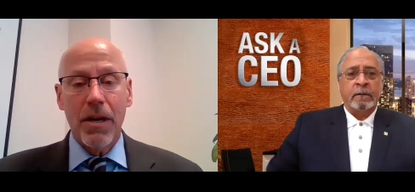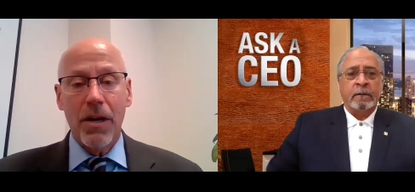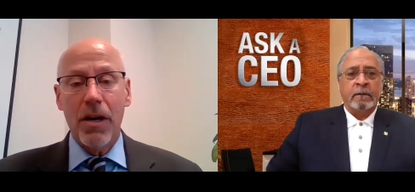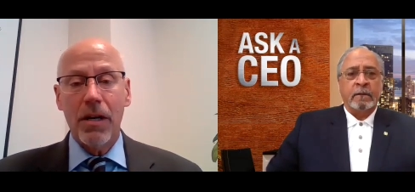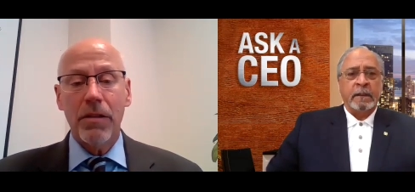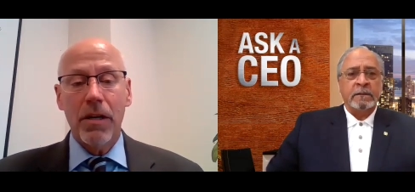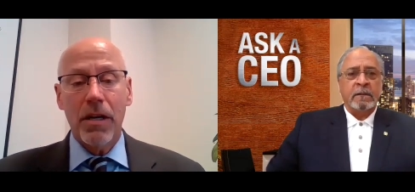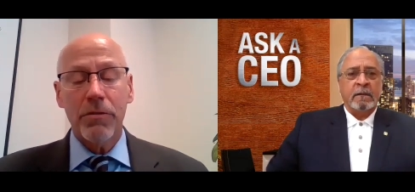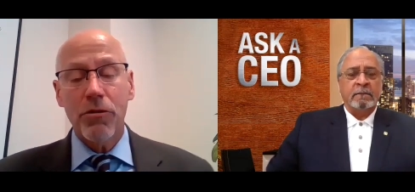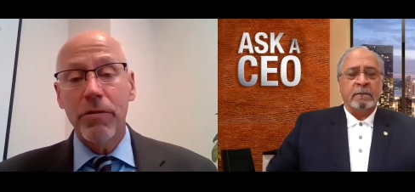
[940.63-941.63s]
Speaker 1: Our,
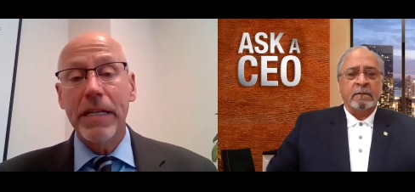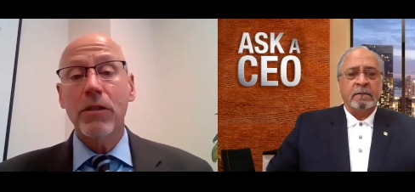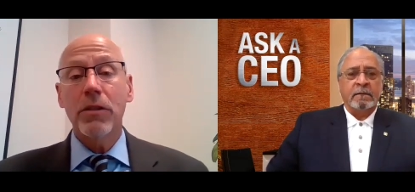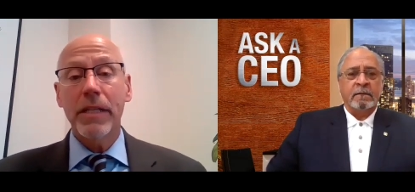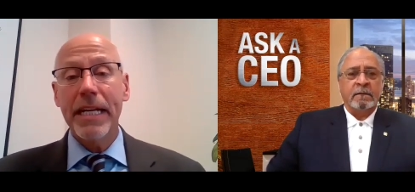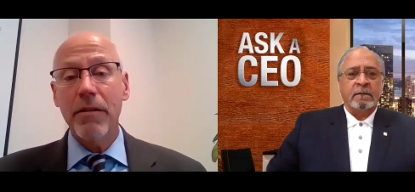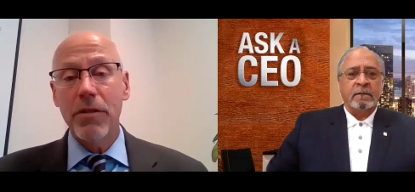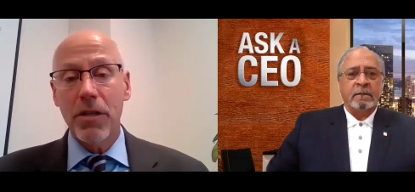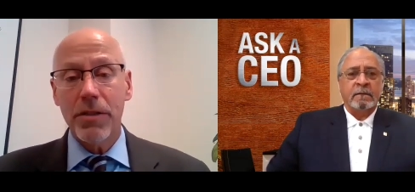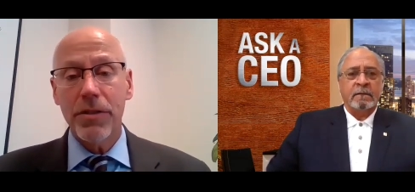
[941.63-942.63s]
our critical care
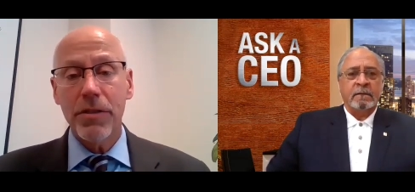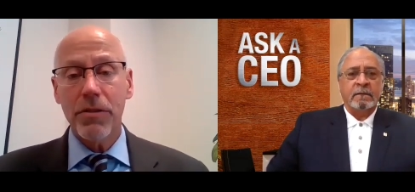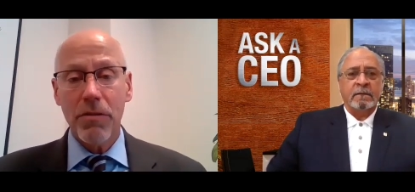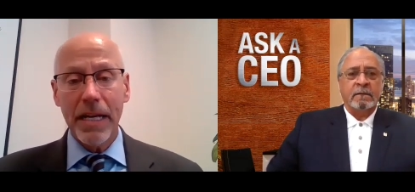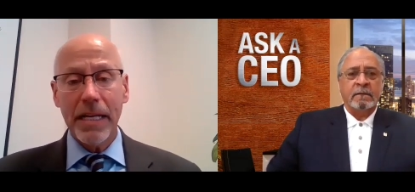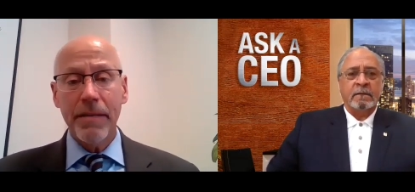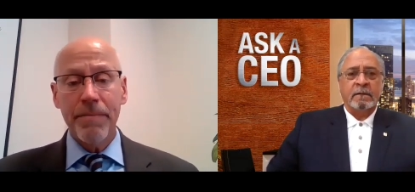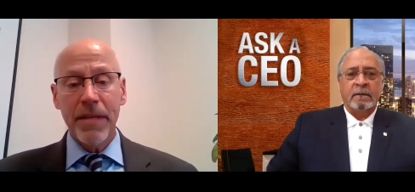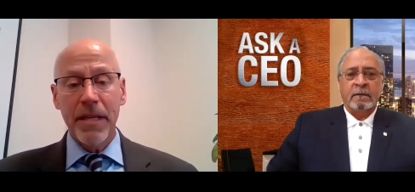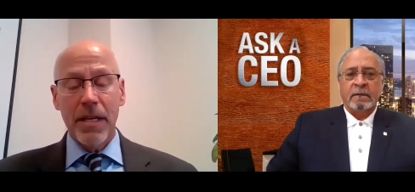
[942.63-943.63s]
nurses, Greg,
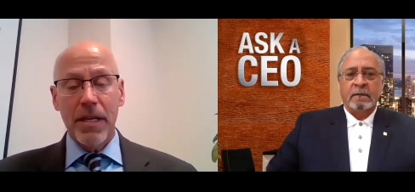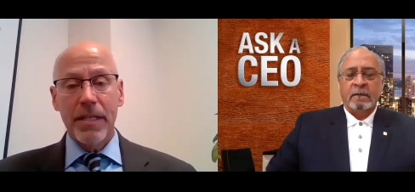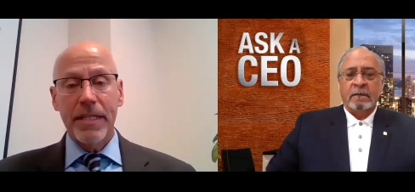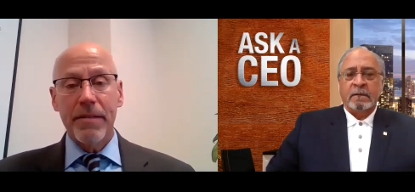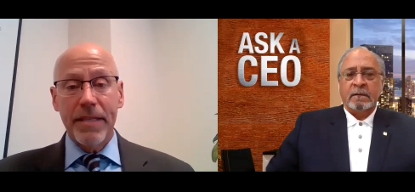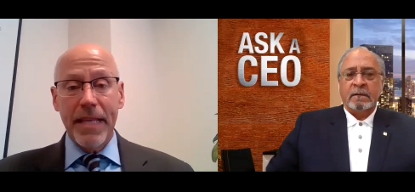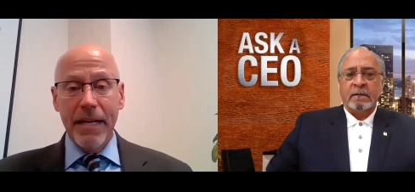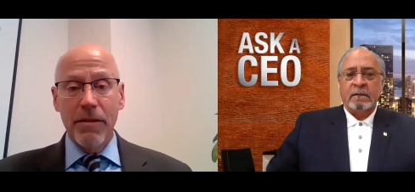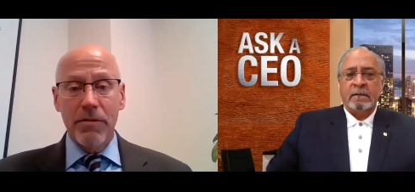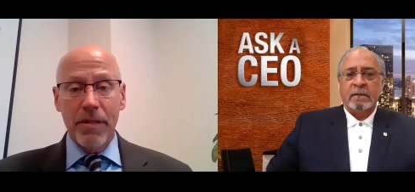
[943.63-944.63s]

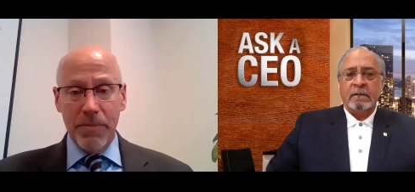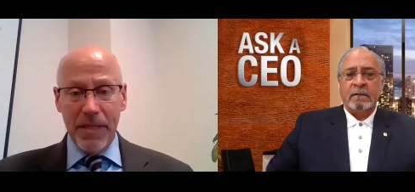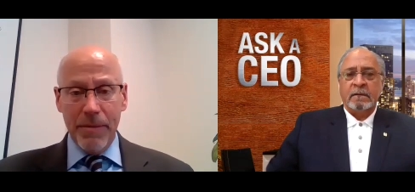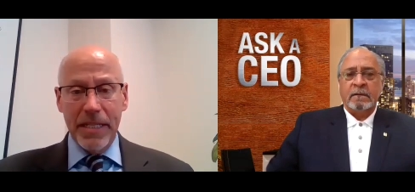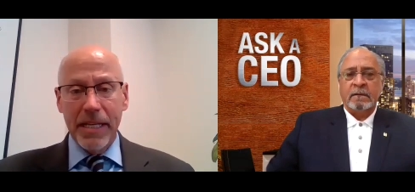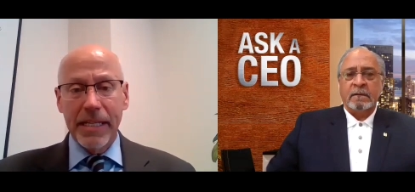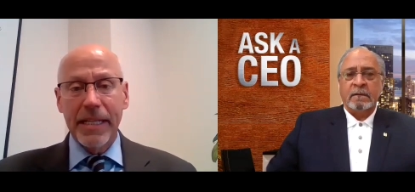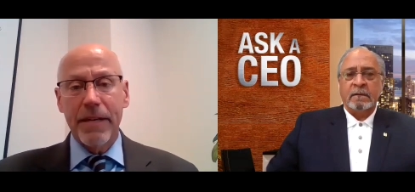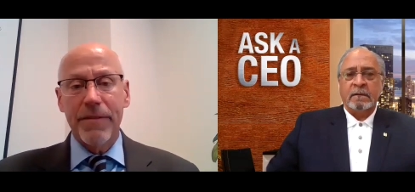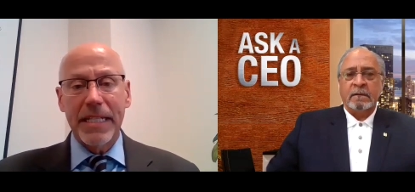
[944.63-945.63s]
they they were taking
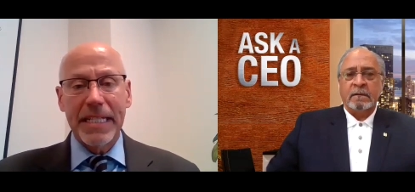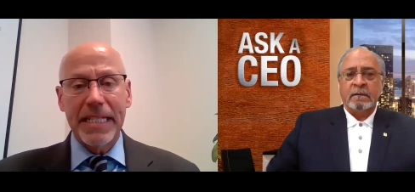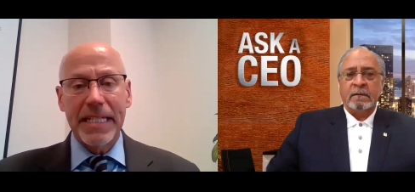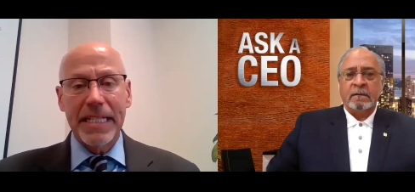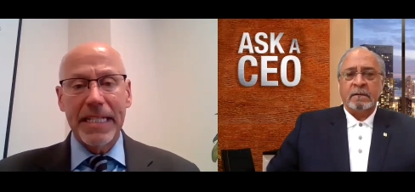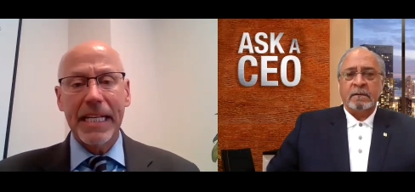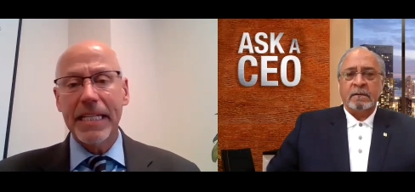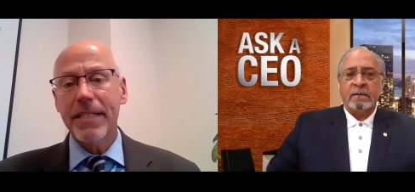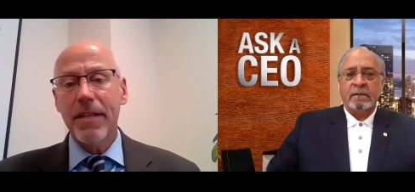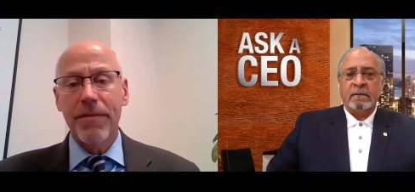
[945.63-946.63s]
care of the
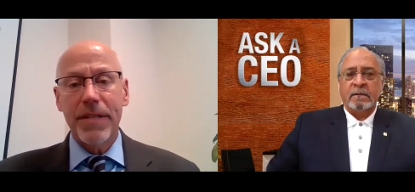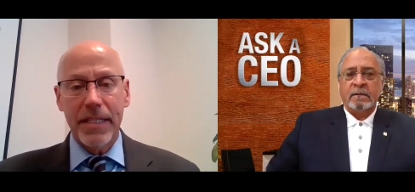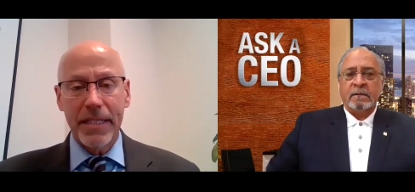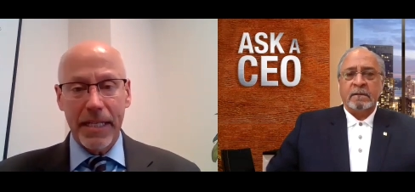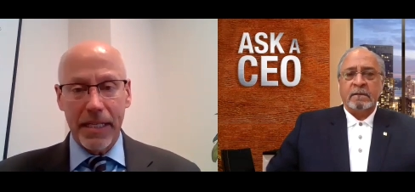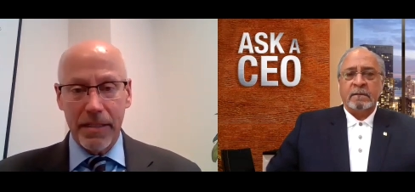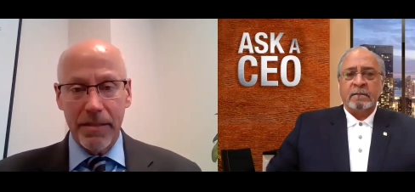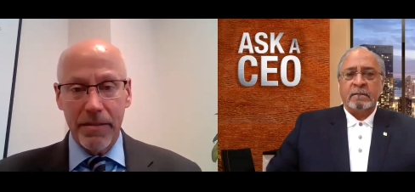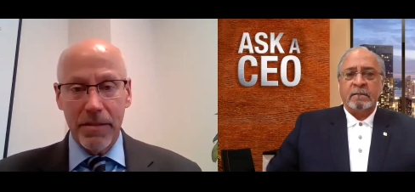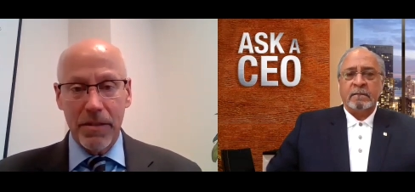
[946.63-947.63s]
sickest of the sick.
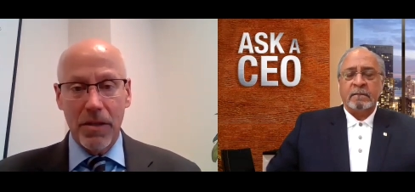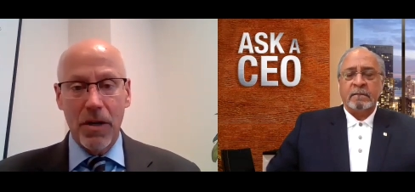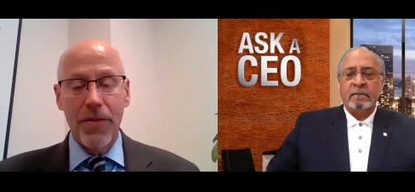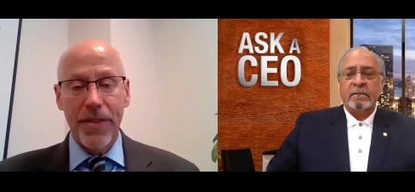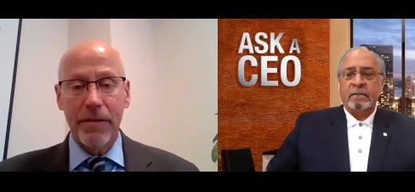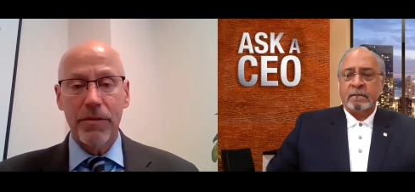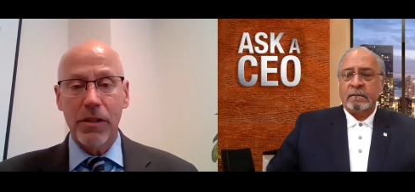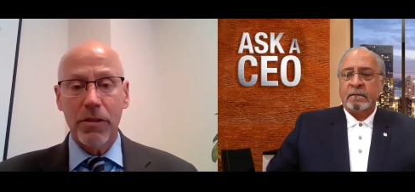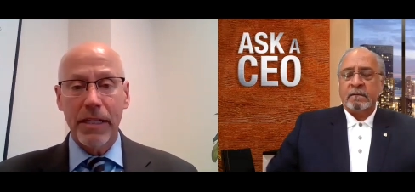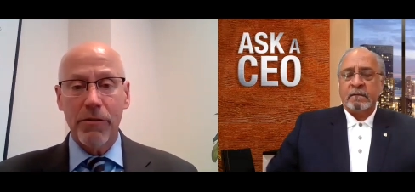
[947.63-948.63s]
Their, the,
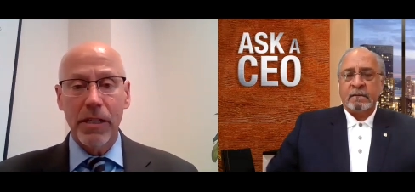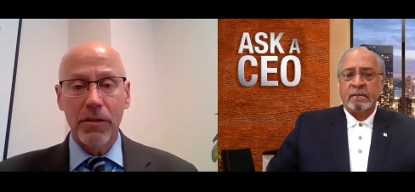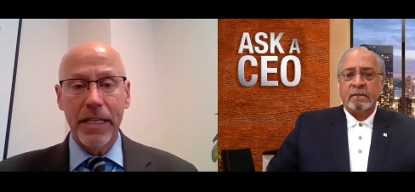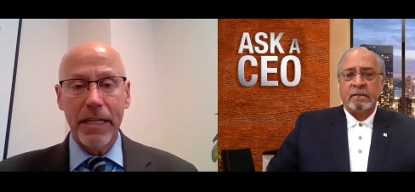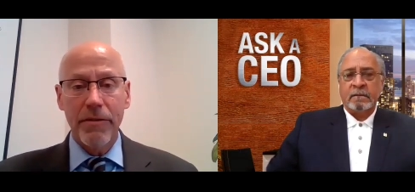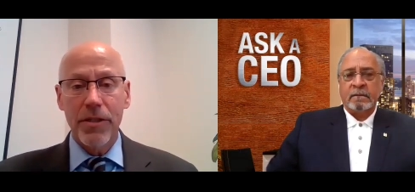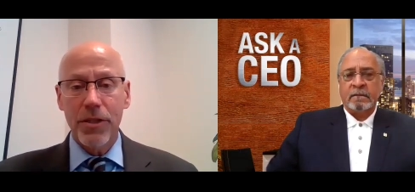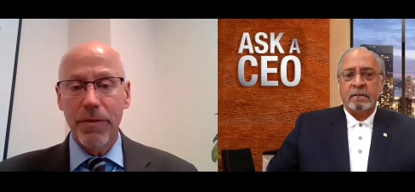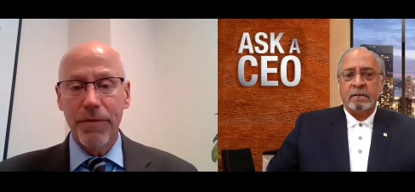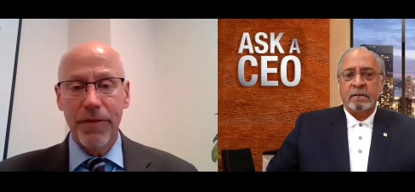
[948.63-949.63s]
the critical care units
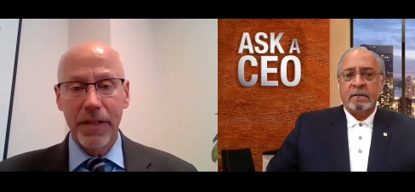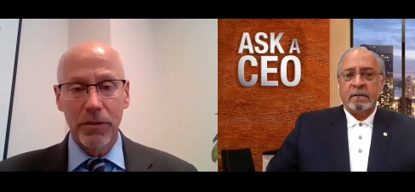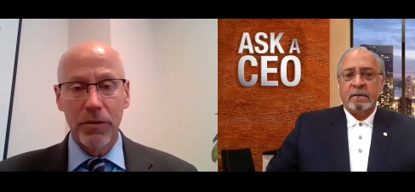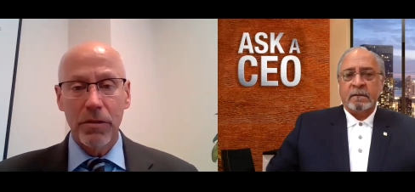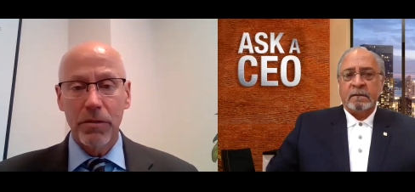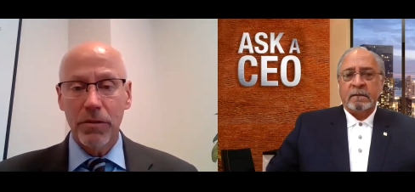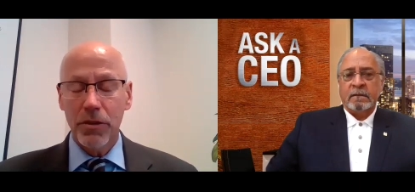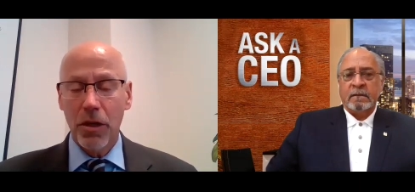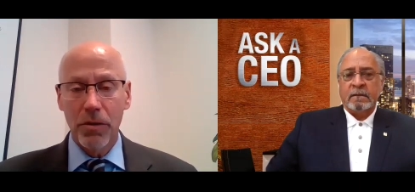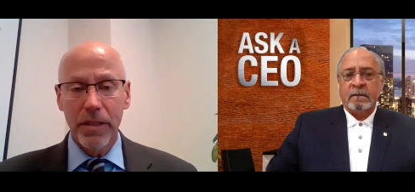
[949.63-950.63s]
were filled,
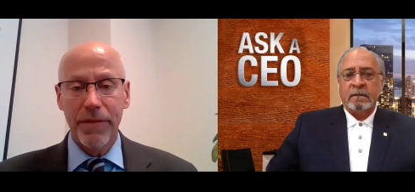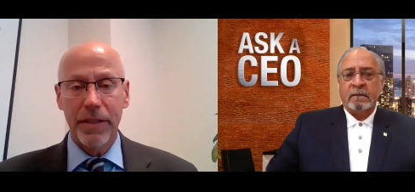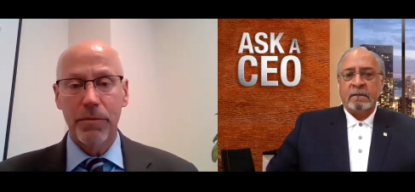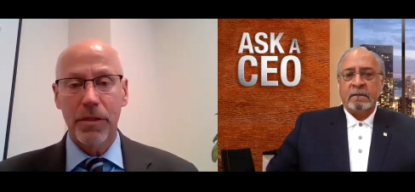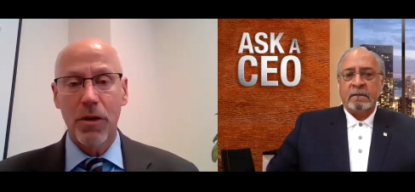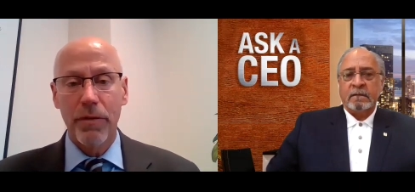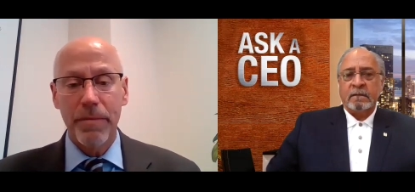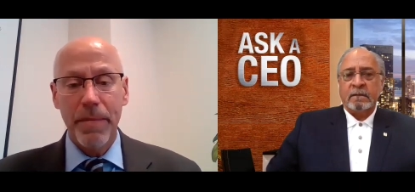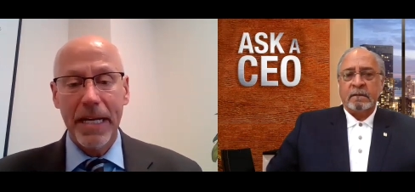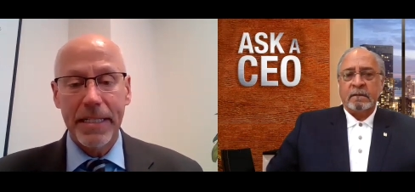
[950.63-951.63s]
totally filled with
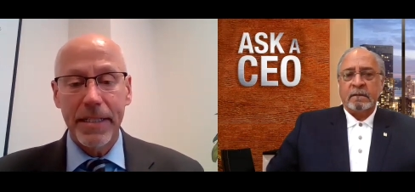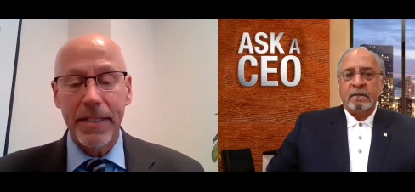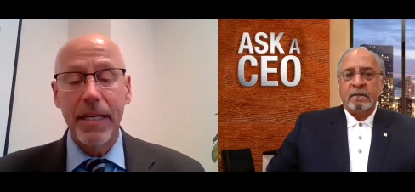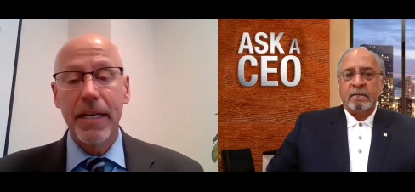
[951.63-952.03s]
COVID patients.